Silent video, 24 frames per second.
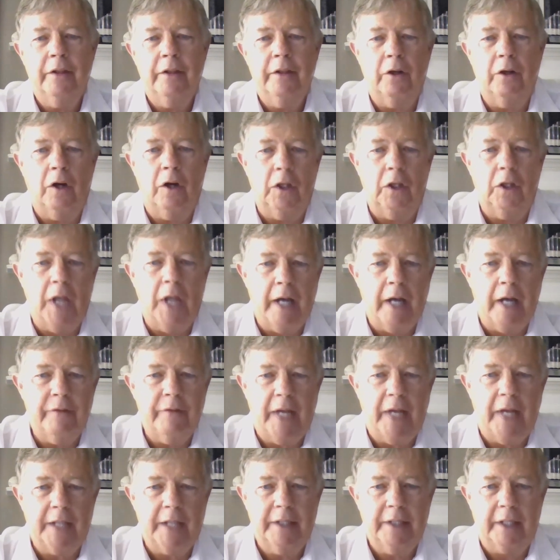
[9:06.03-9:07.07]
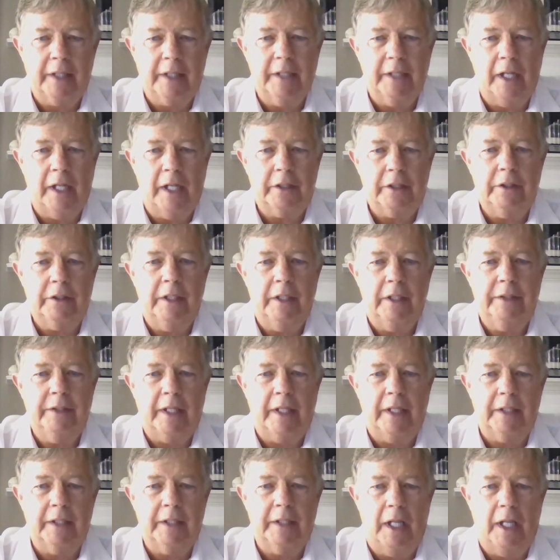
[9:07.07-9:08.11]
There are a lot of
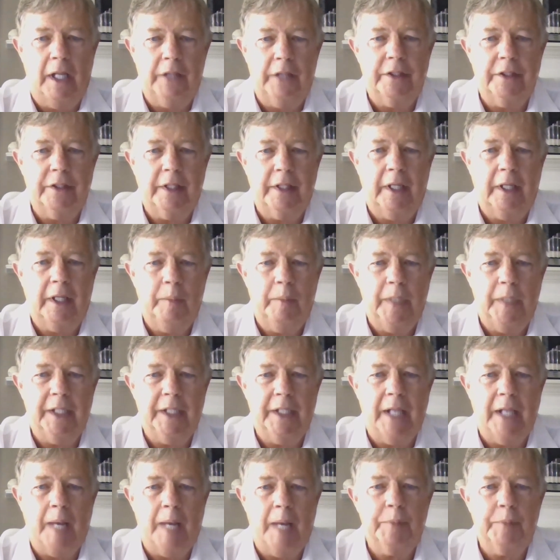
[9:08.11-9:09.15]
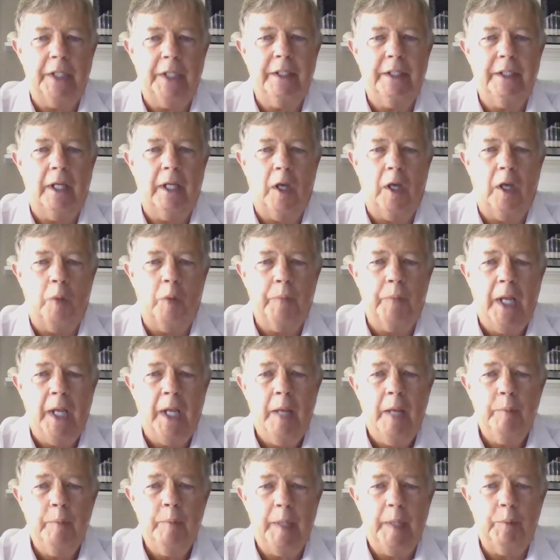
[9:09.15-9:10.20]
technologies that can be adopted to help
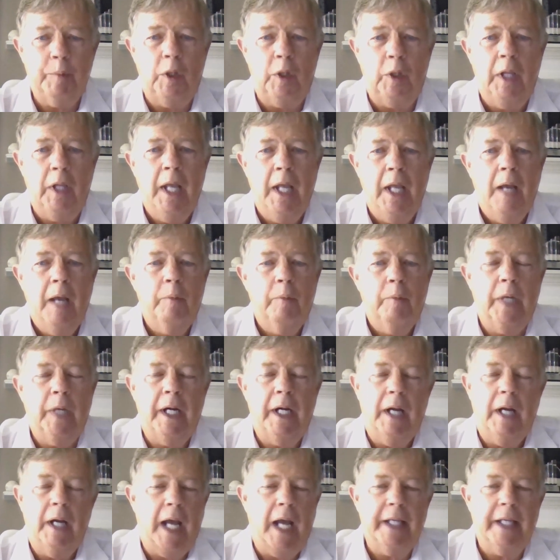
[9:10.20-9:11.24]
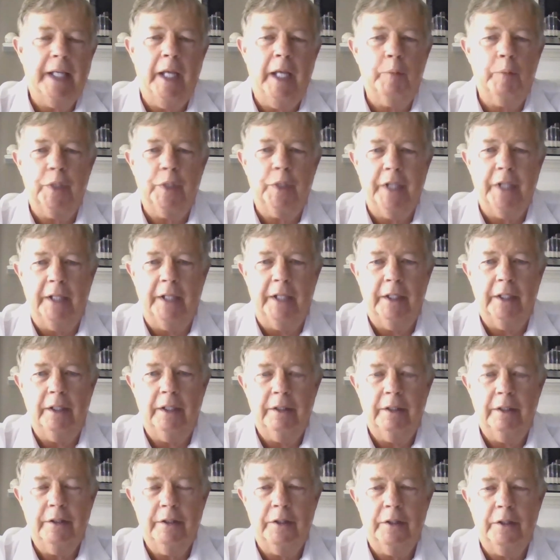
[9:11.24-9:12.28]
people, but I can't pretend
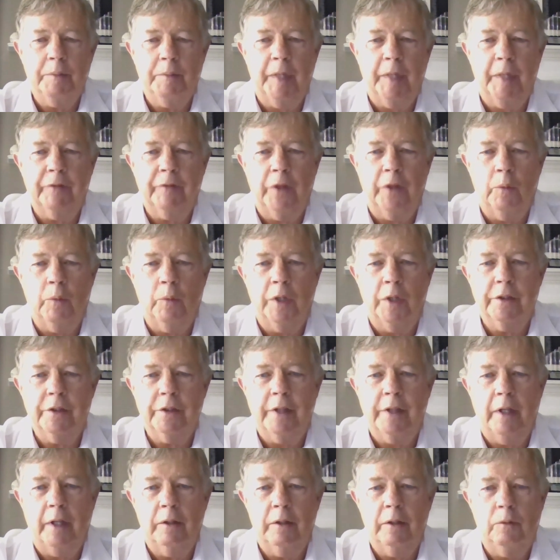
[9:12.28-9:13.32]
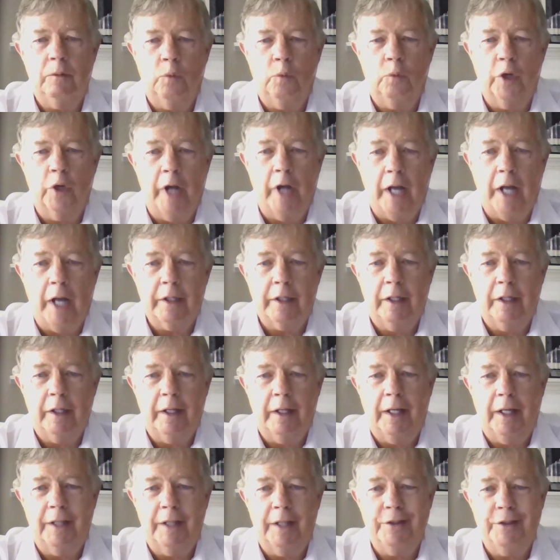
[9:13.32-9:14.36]
to speak for the ones that we're not
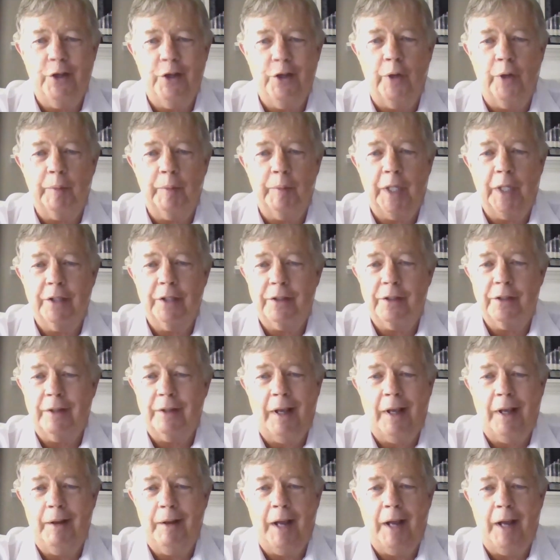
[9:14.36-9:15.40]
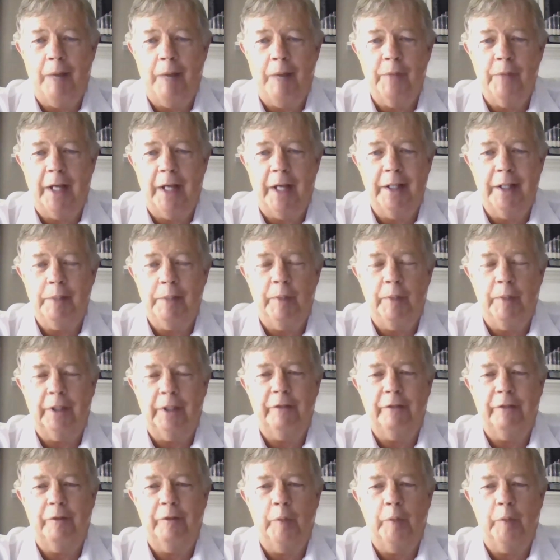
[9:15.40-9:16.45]
doing, because I'm not
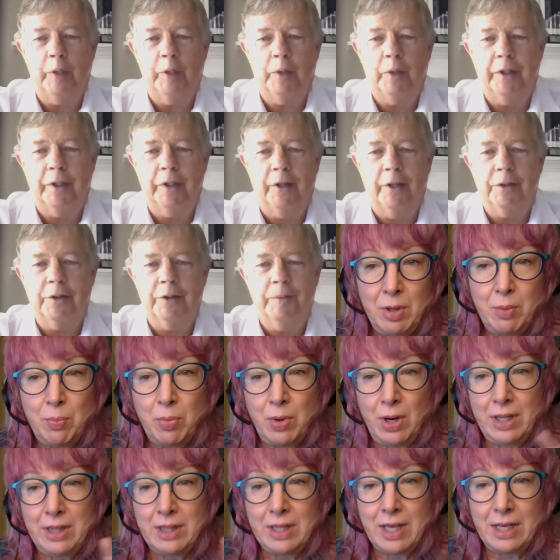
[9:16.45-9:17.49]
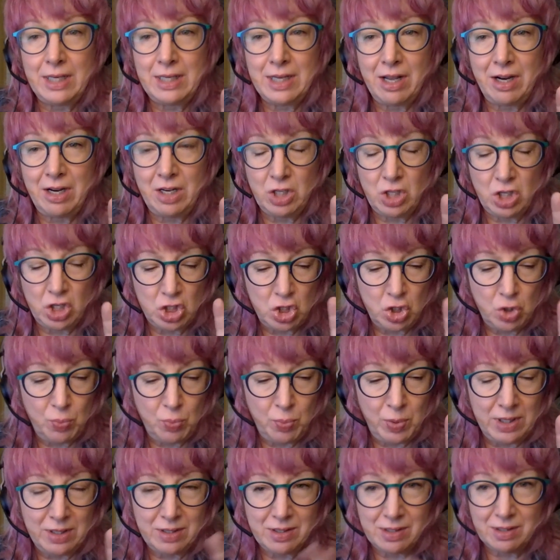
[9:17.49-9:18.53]
intimately familiar with those. I'm going to break that down into two
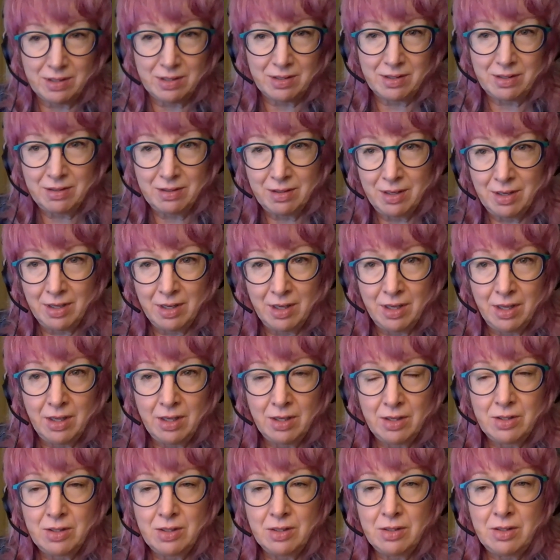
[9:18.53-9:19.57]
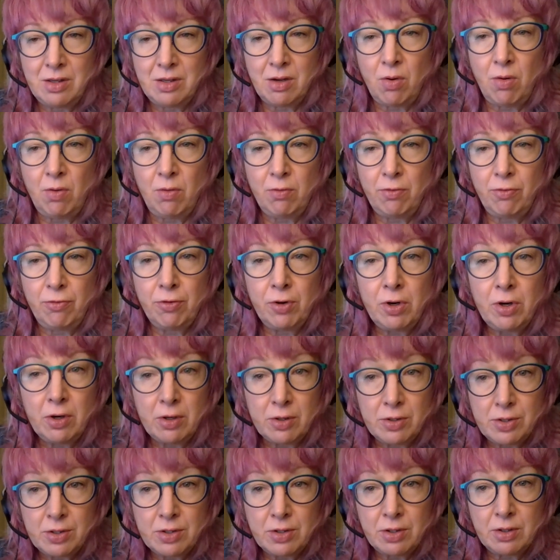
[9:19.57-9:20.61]
pieces. So
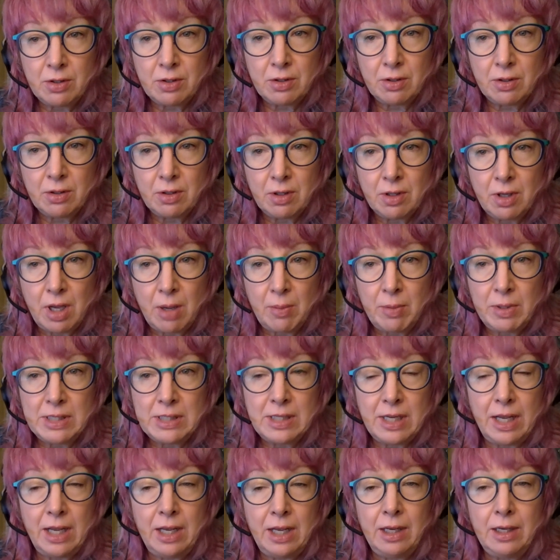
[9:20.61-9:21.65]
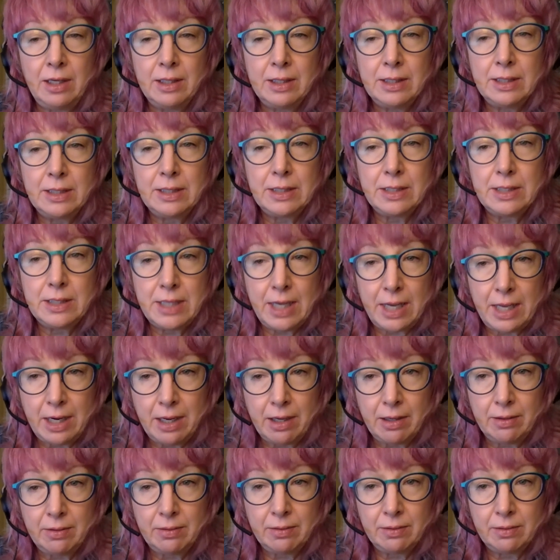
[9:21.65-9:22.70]
first, I'm going to say
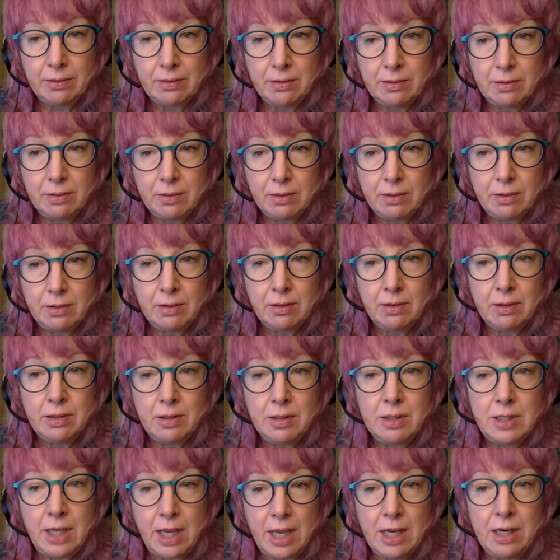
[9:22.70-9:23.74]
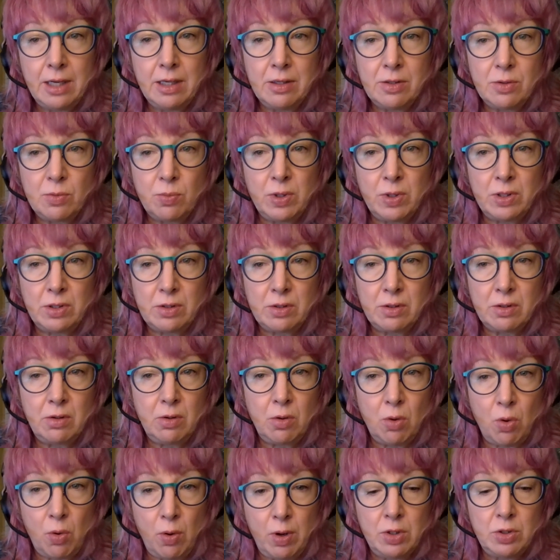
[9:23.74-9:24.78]
data. Data is what's
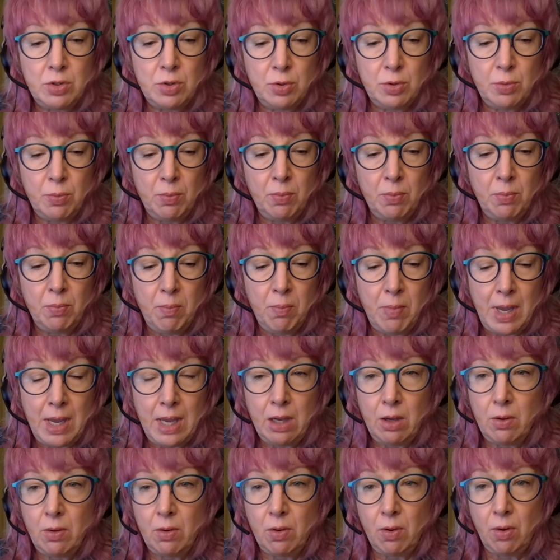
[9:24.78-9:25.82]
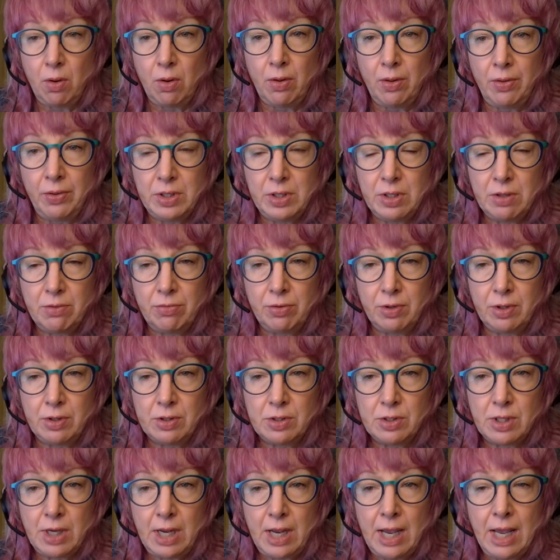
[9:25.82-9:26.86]
going to make all the
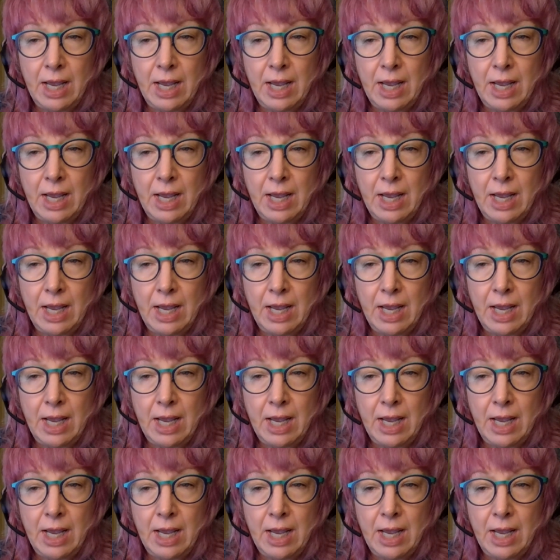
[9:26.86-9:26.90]
difference.